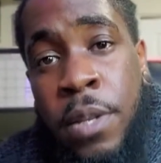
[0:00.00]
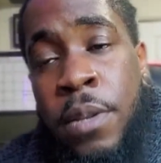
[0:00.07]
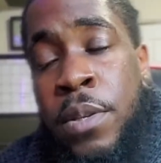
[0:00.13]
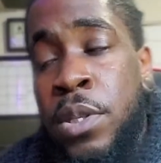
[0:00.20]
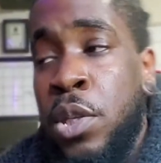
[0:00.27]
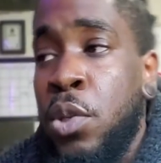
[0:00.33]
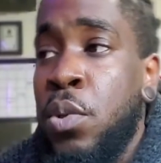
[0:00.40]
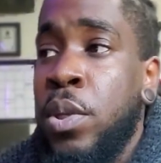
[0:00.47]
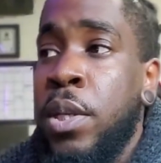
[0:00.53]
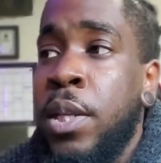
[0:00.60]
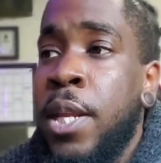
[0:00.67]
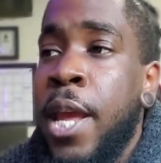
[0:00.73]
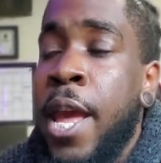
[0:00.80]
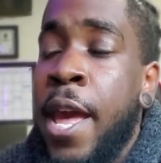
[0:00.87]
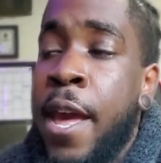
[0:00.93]
so you can
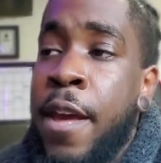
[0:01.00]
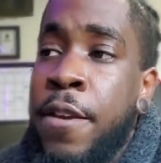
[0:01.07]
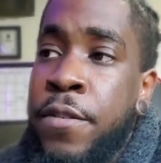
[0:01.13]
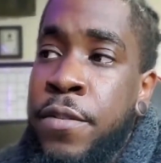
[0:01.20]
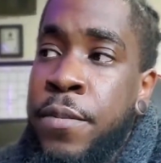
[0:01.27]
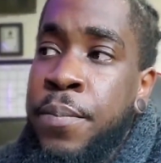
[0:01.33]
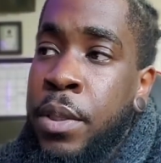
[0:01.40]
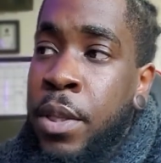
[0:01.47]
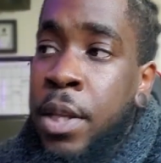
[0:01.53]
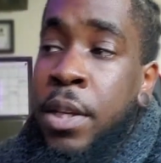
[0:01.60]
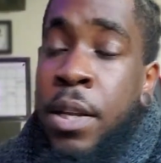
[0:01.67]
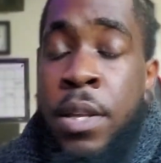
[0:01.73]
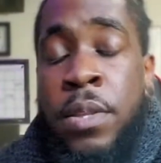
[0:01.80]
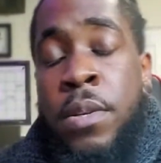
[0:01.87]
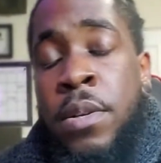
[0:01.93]
have
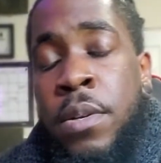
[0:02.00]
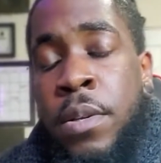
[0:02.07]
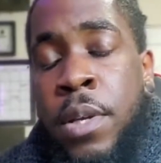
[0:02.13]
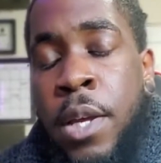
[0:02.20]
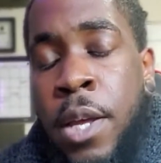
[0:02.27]
another